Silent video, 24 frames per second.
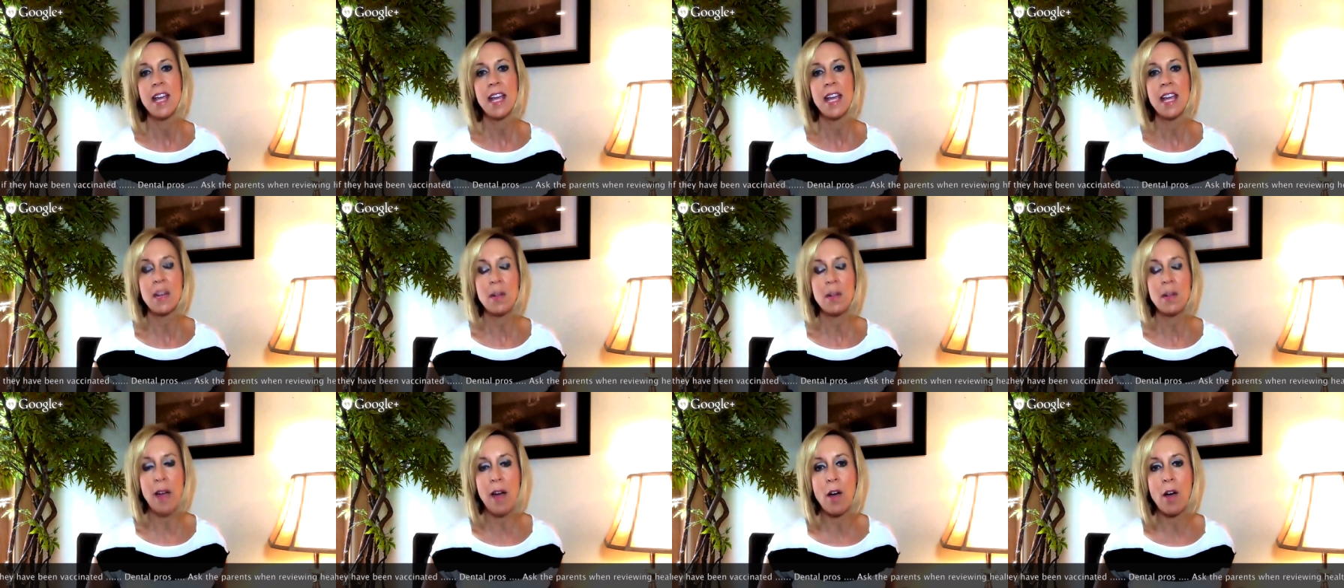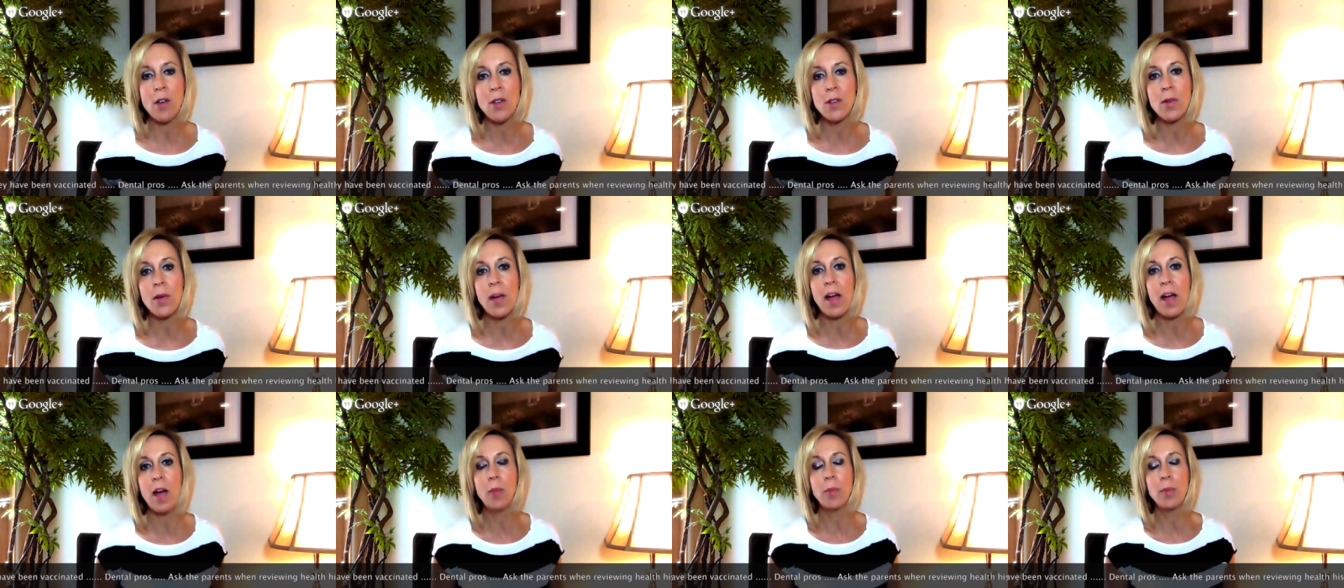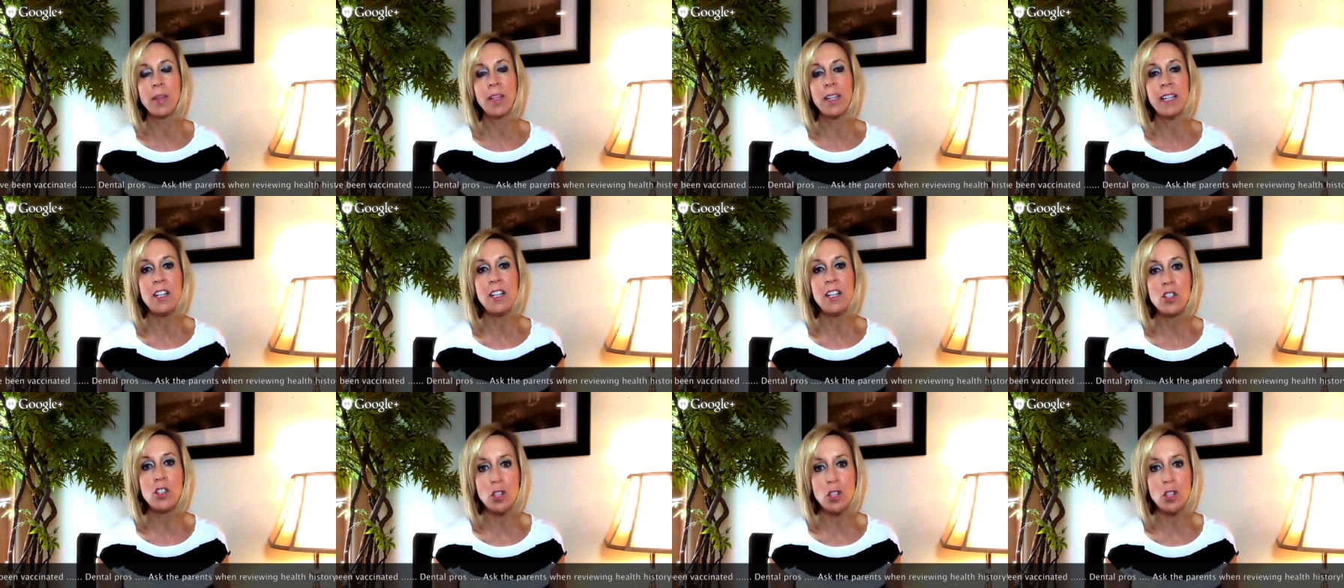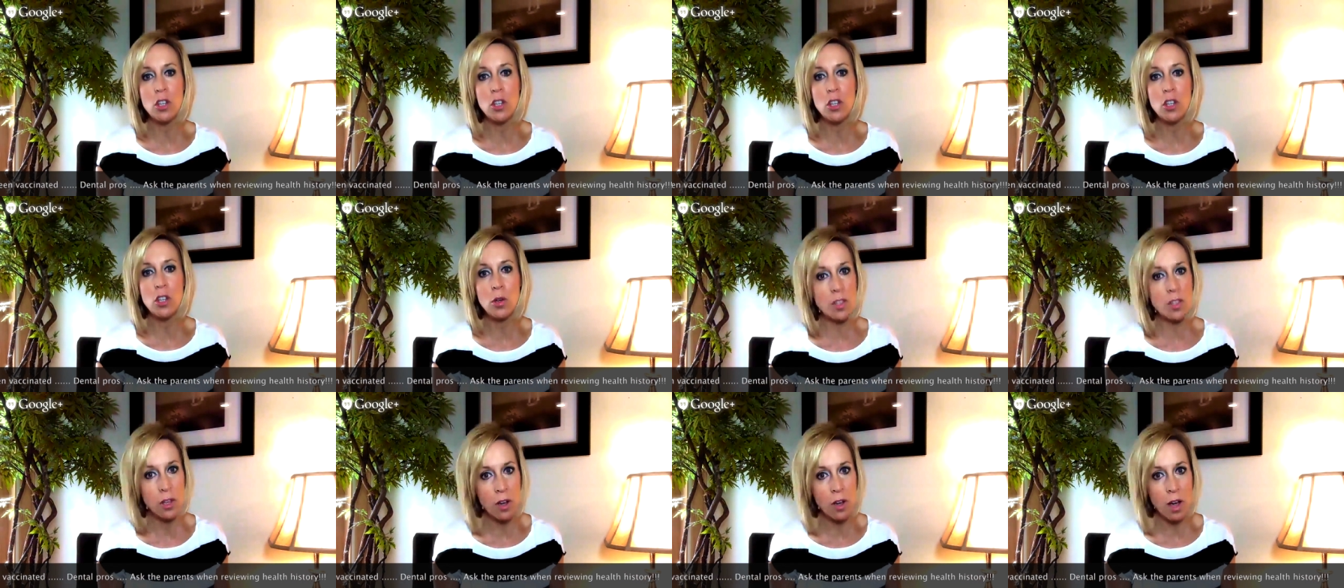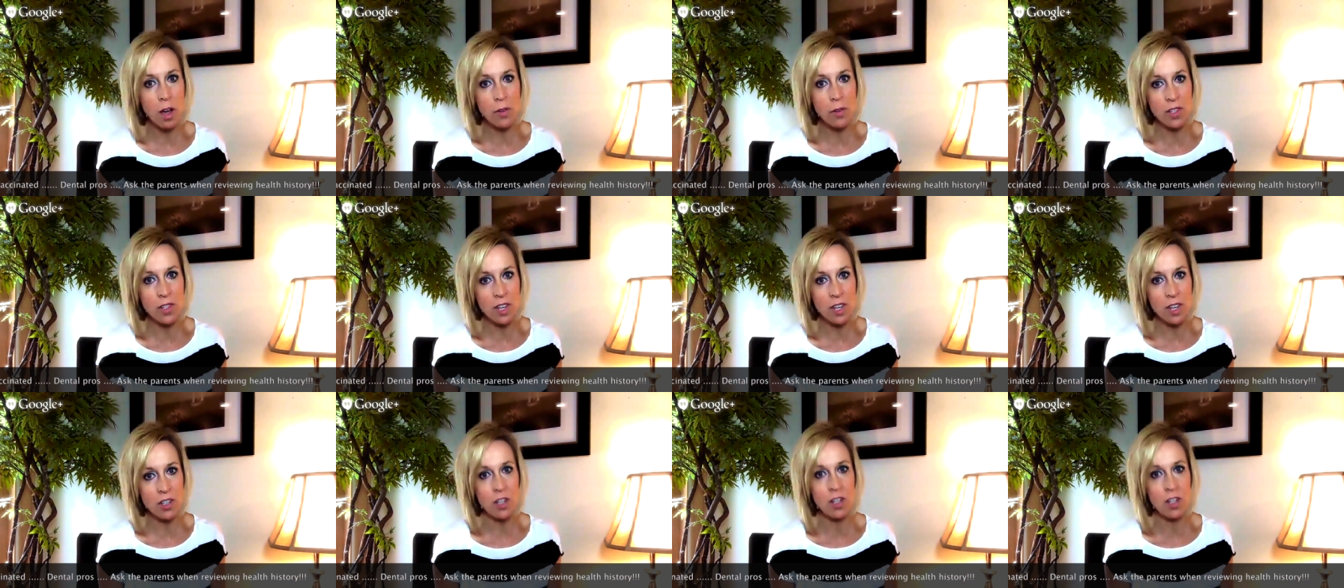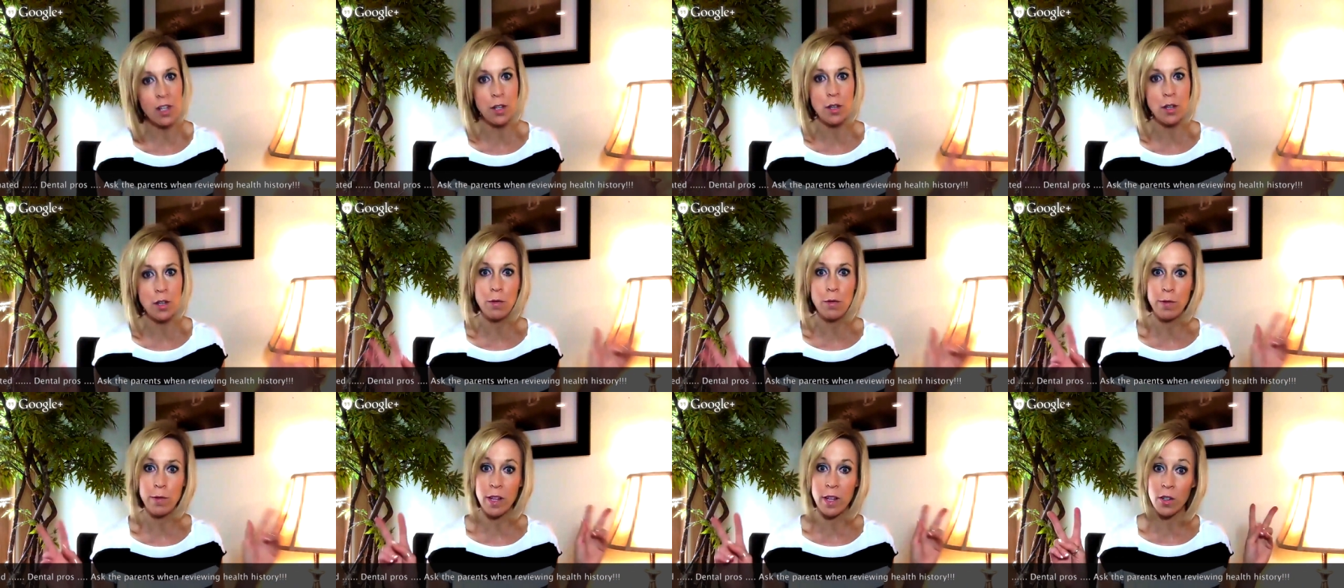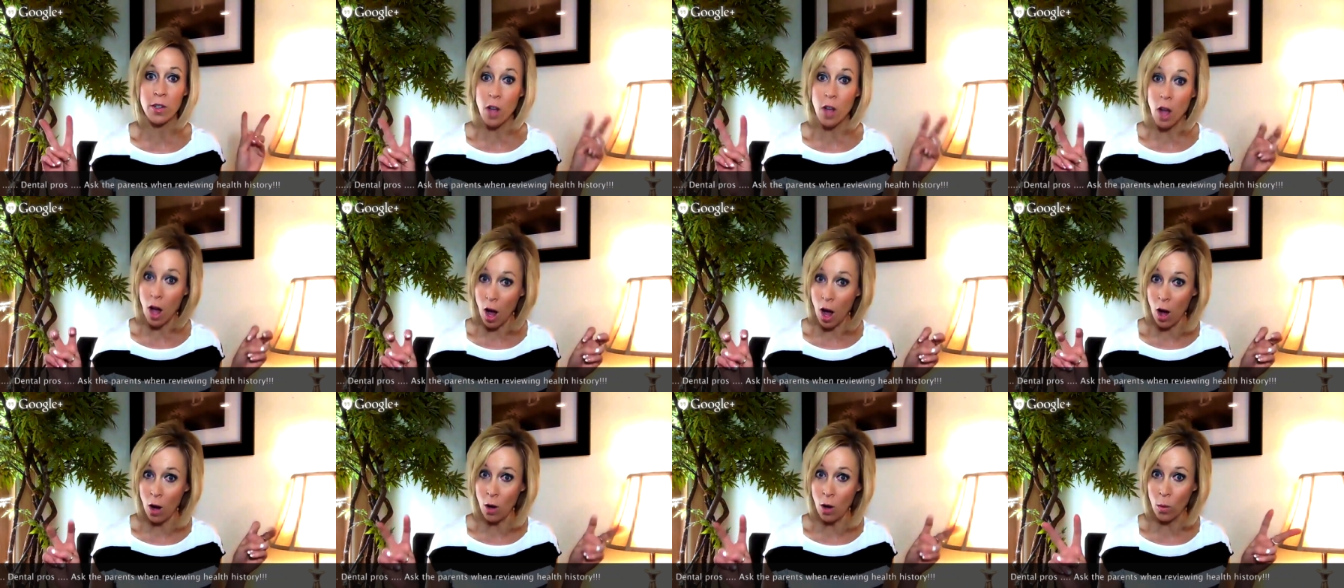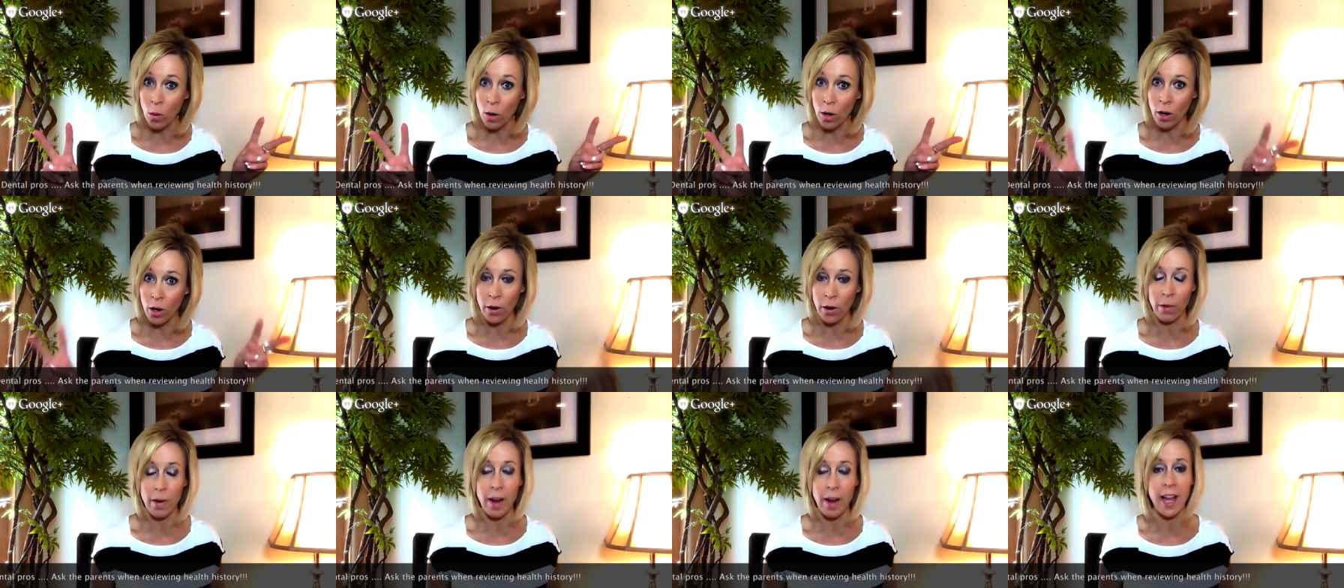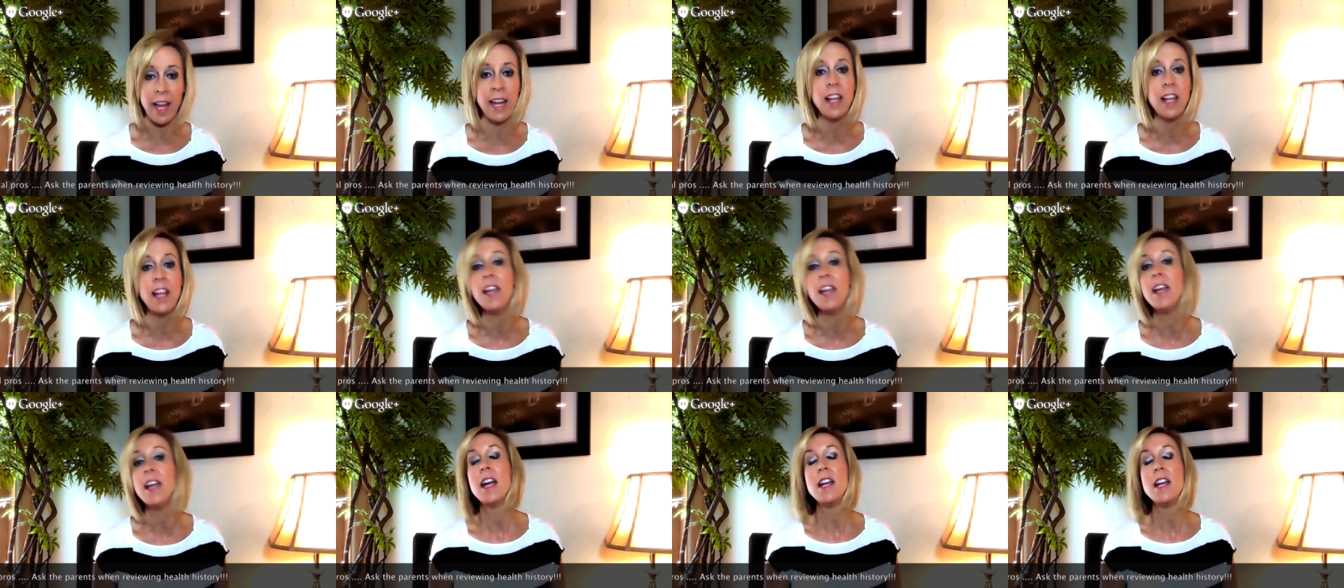It'll also help lead you into the conversation that you feel is awkward, all right?